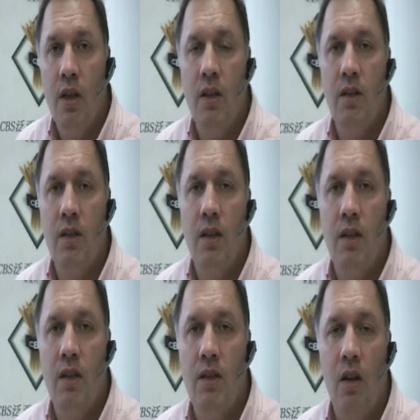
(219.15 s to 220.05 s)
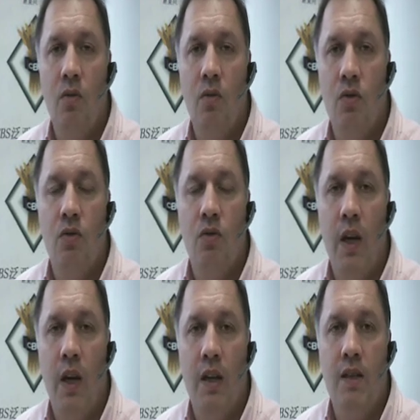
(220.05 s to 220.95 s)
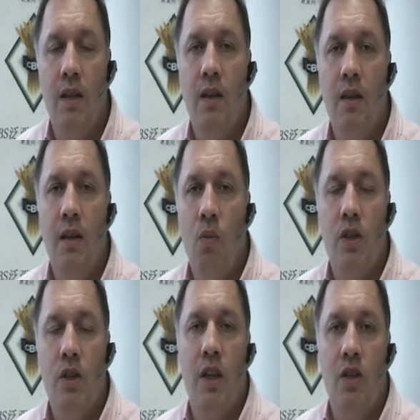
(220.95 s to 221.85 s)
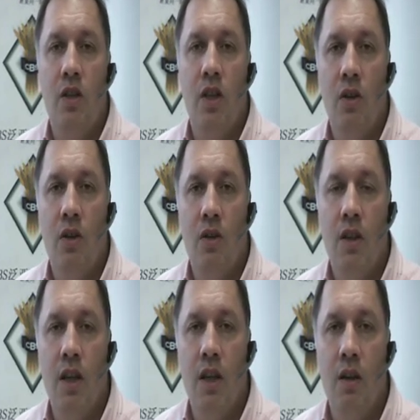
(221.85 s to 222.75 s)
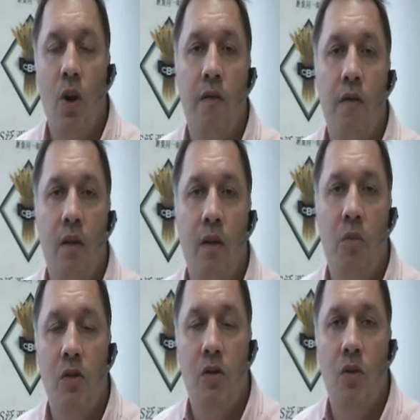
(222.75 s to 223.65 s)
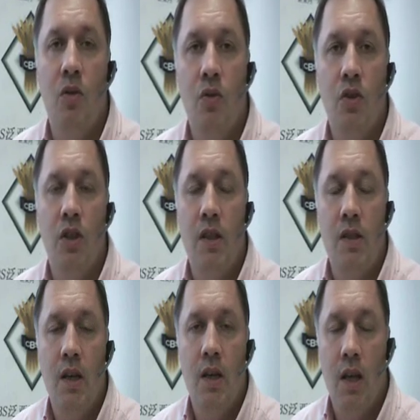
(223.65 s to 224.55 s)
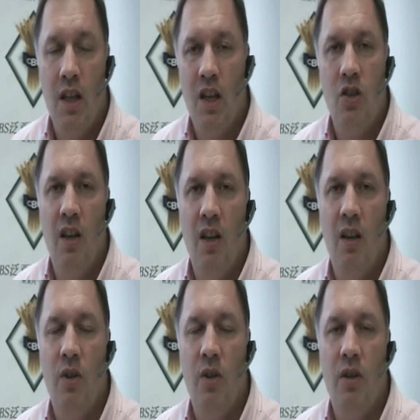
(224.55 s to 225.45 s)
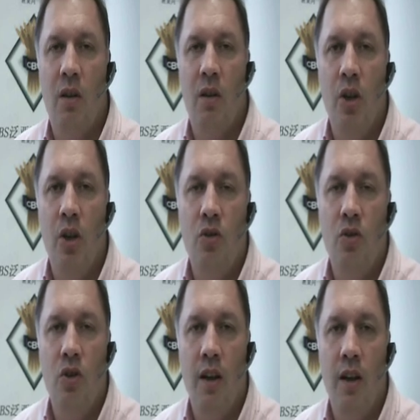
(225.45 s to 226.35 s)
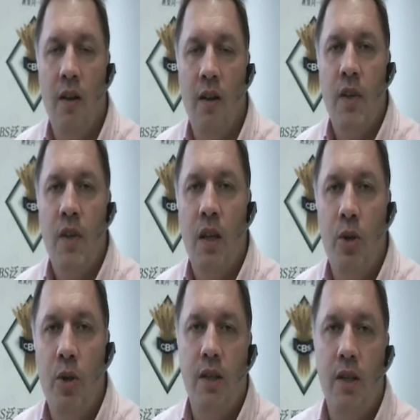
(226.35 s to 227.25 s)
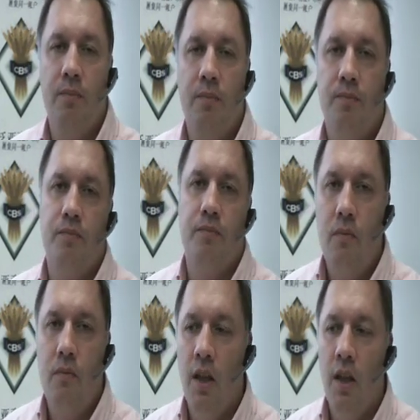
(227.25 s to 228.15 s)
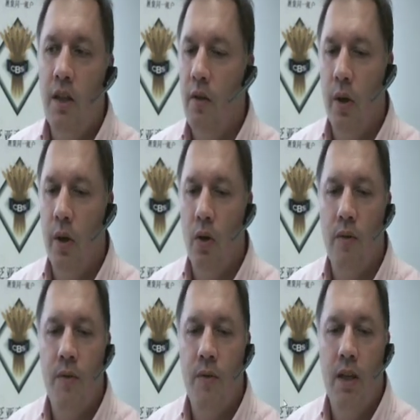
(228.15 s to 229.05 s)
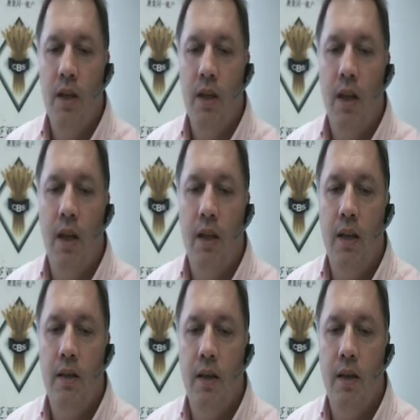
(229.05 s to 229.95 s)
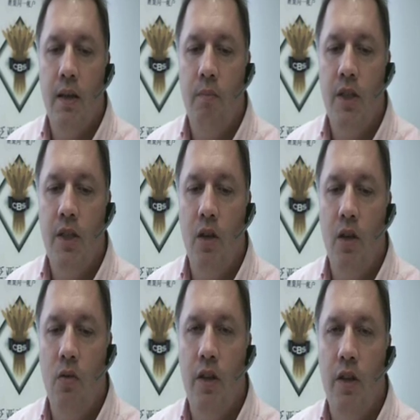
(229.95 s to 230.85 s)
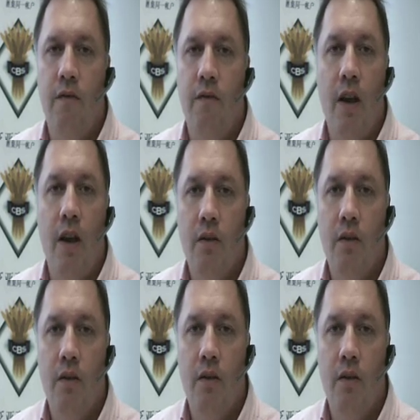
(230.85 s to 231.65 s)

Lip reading: is the technicals, because we can see what's actually occurring there or why the fundamentals are causing this, and that should end up with a pretty good trade. But let's have a quick look, and particularly look at the Falcon.